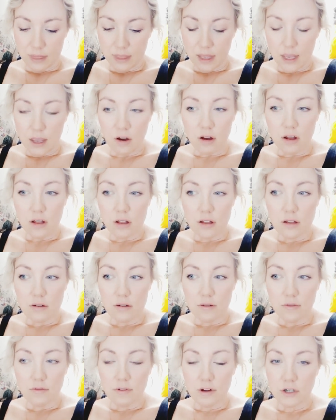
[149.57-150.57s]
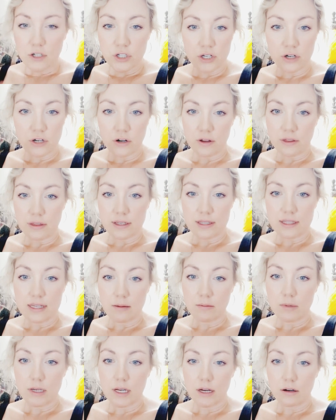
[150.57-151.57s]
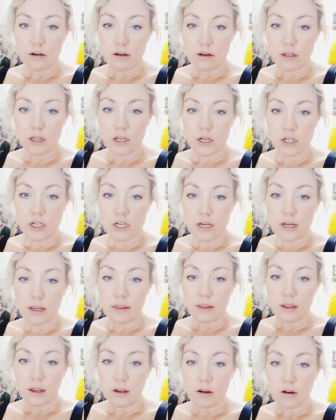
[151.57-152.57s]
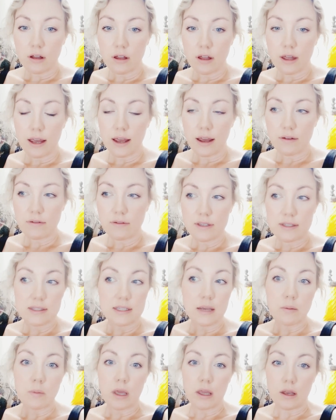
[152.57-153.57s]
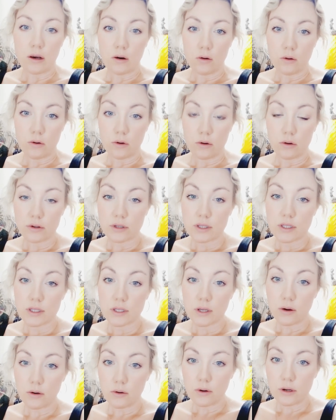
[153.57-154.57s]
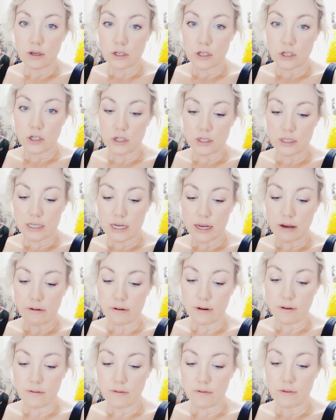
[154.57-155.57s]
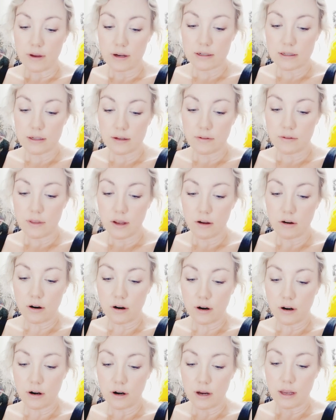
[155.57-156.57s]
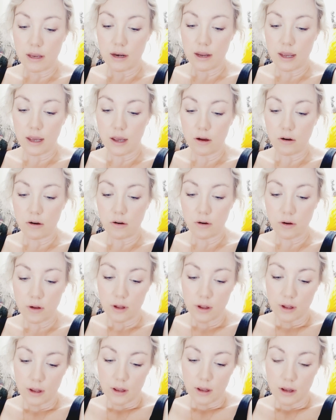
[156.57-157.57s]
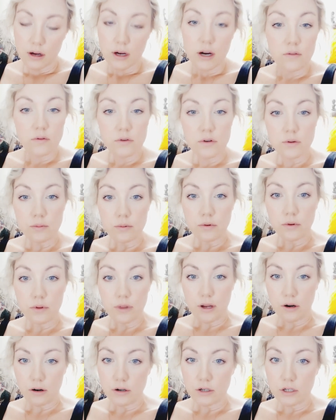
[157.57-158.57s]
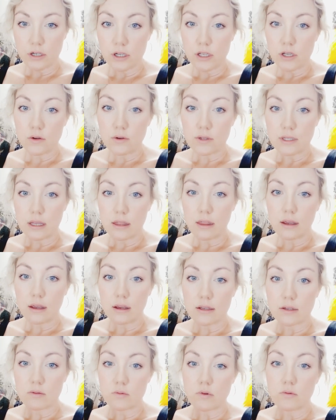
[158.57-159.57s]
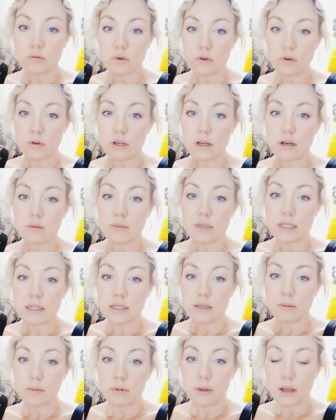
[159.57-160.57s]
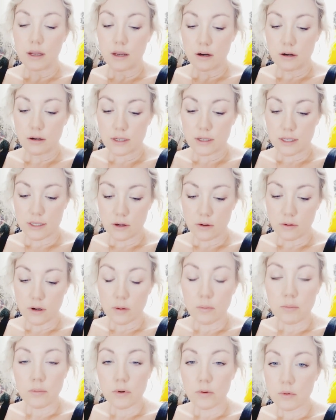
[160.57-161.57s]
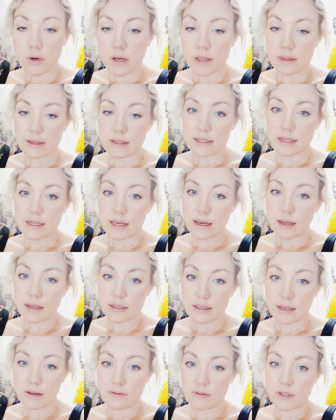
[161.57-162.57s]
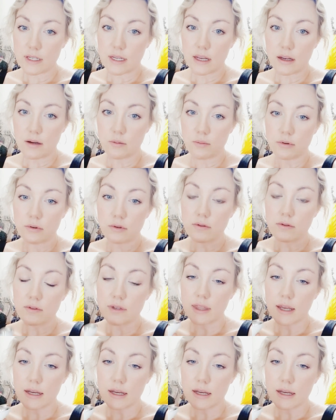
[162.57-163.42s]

They all function on the same technology and they all have the same end goal. So it's just how effective they are and how comfortable they are to use, I think, is what really comes into play here. So number one, this guy is FDA approved.